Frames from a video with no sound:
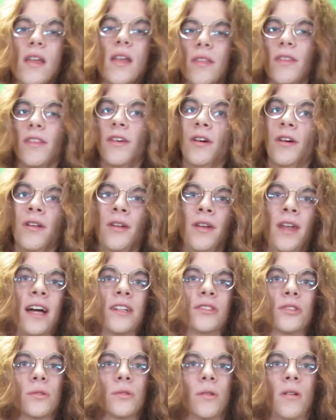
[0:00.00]
the
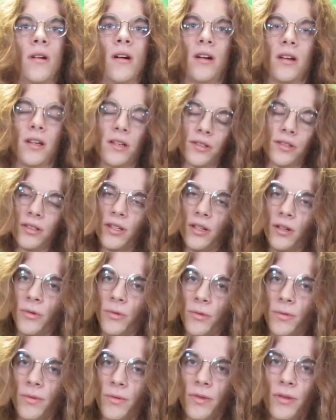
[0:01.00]
natural log,
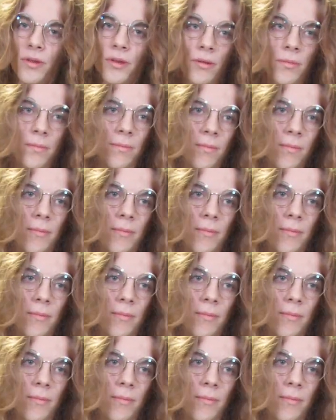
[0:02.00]
so the